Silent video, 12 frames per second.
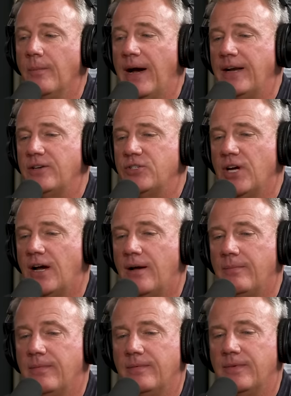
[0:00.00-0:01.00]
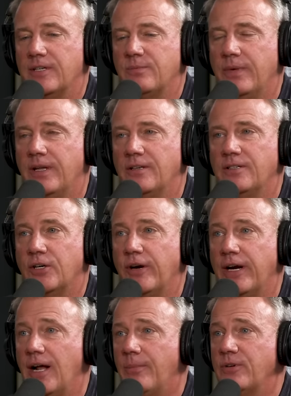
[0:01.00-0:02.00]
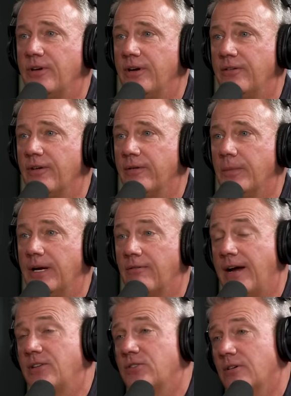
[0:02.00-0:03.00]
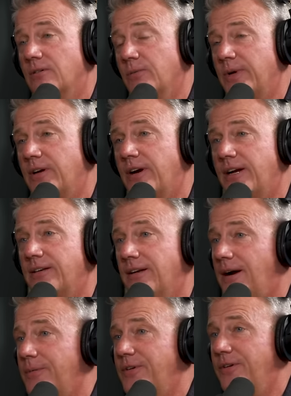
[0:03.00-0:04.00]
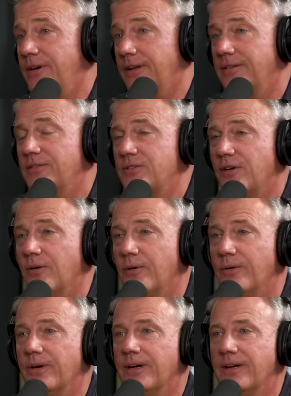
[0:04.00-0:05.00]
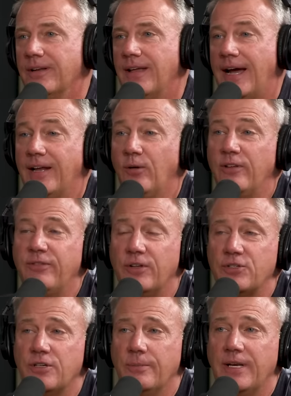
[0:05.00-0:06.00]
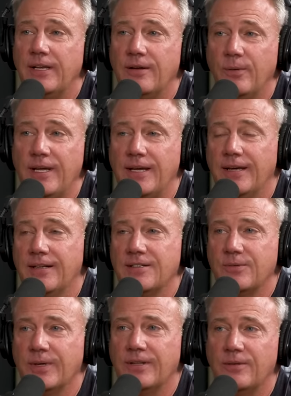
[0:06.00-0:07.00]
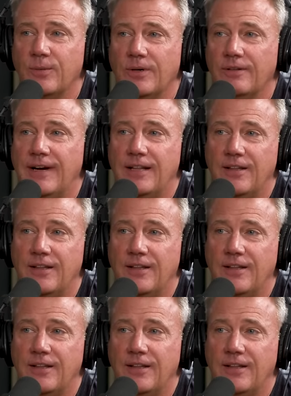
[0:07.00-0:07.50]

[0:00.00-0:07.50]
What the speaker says: know, my job has been to create opportunity for everybody, right? So we create opportunity. So I can only fill so many weekends with the World of